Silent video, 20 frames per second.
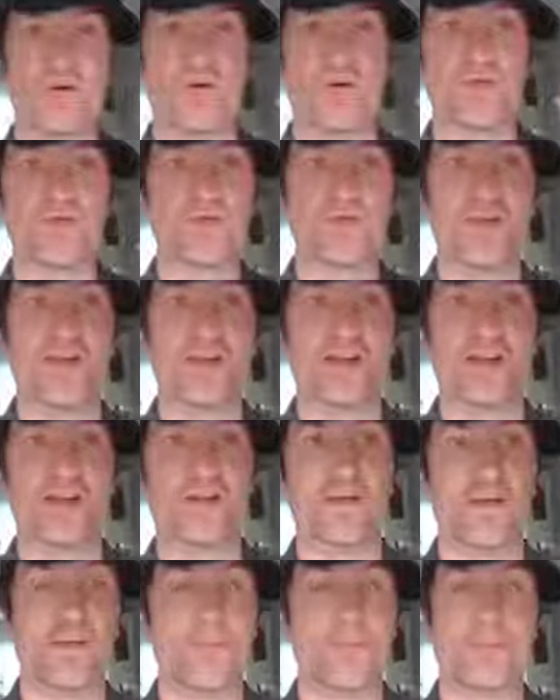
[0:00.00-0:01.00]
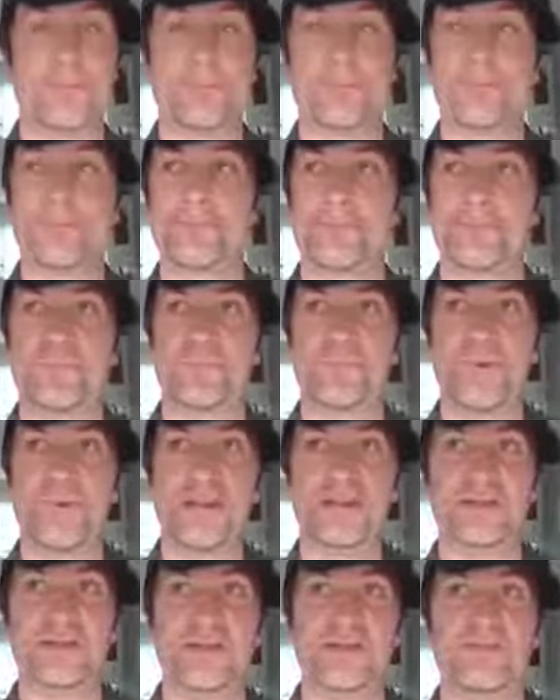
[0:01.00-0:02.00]
unreeling
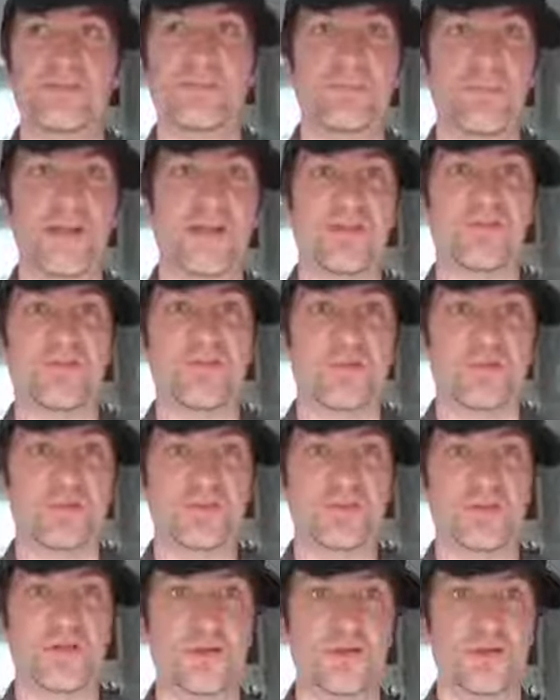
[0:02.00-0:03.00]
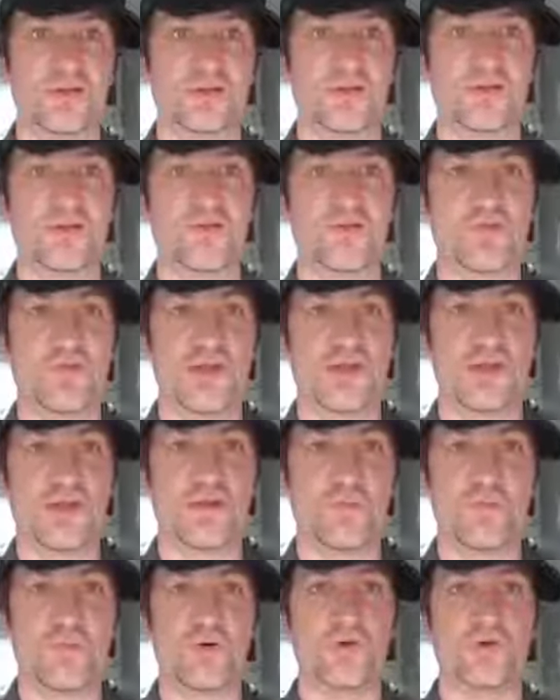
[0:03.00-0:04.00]
many different metaphors to create
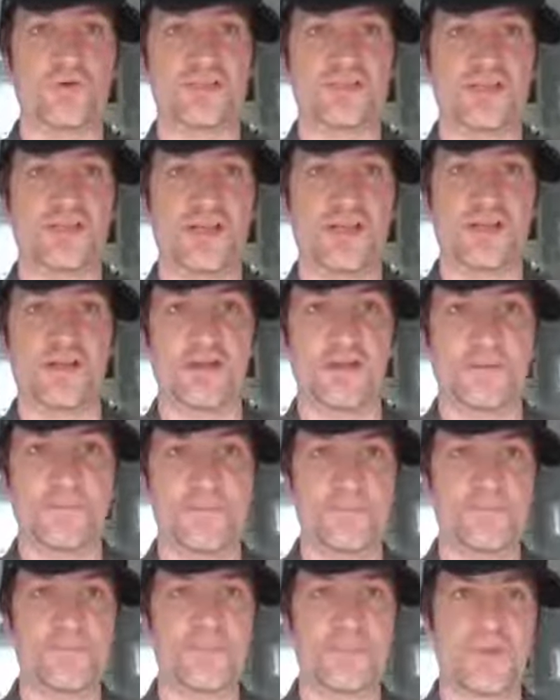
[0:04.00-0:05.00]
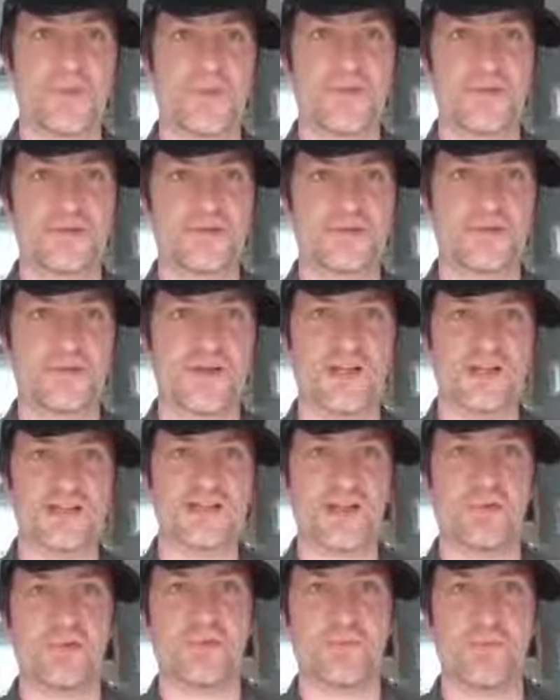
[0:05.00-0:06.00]
that one state. So an
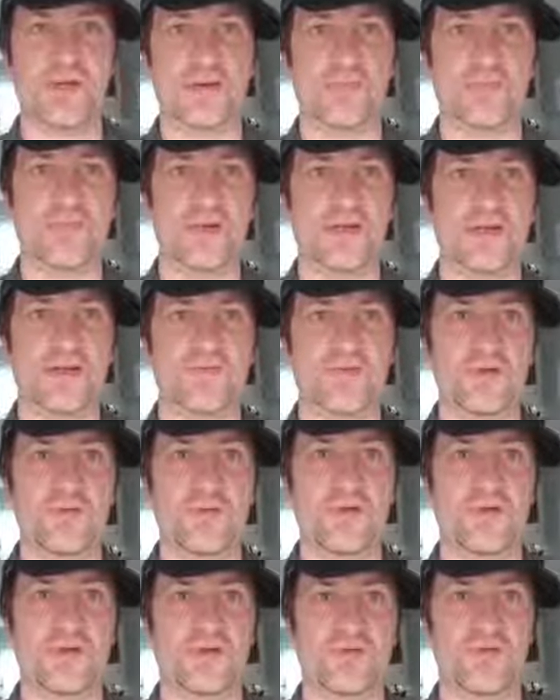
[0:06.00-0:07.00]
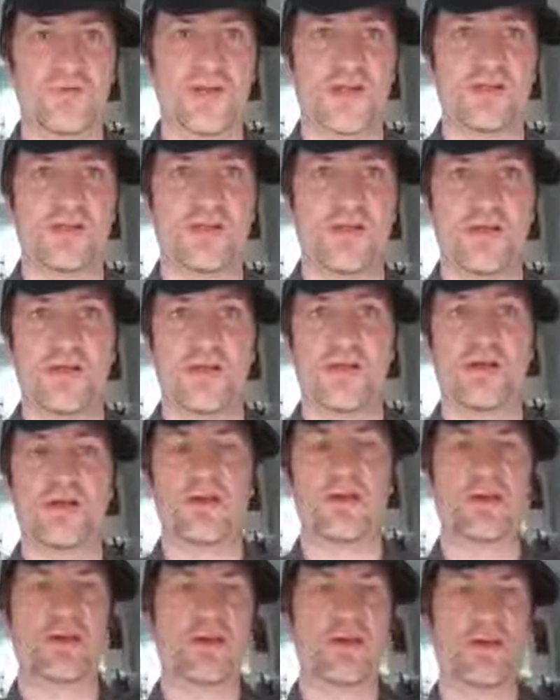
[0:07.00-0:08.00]
example might be, if you want to create
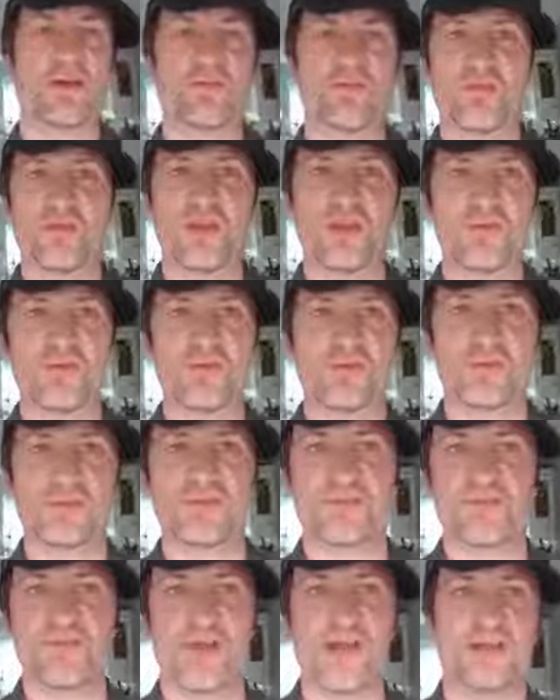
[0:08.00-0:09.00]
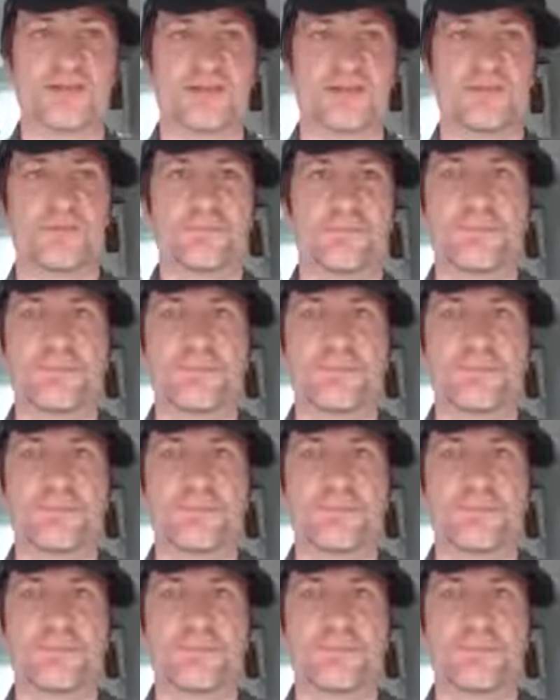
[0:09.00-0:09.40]
freedom from stress,